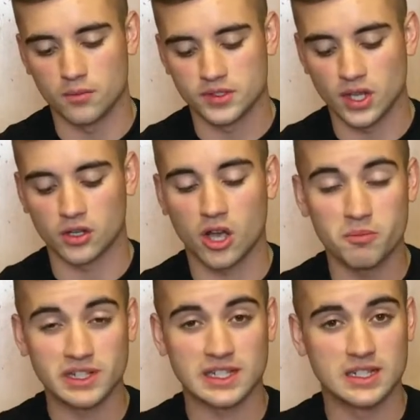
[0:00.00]
So
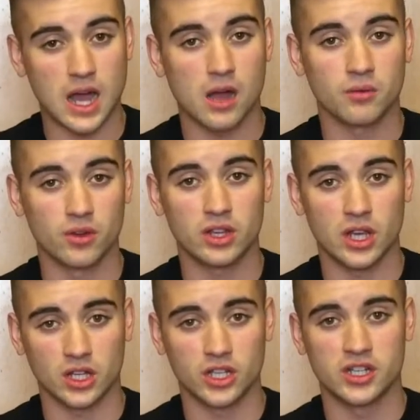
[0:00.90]
Compass is not
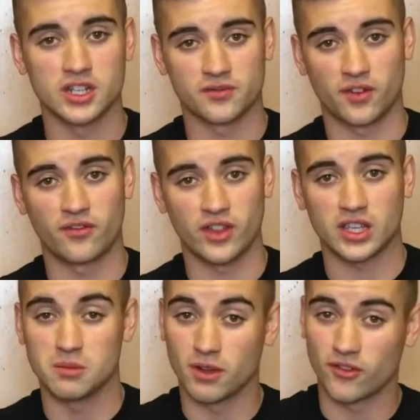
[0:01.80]
really a good disc for
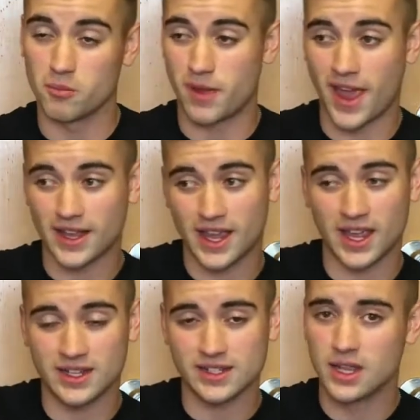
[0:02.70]
flicking, but for
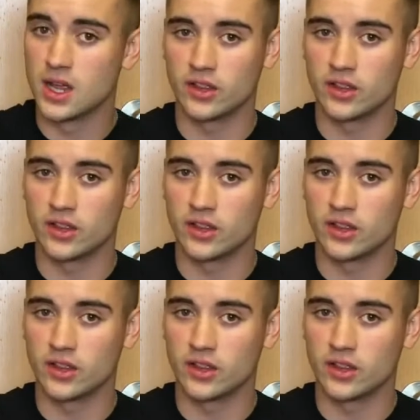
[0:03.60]
backhands,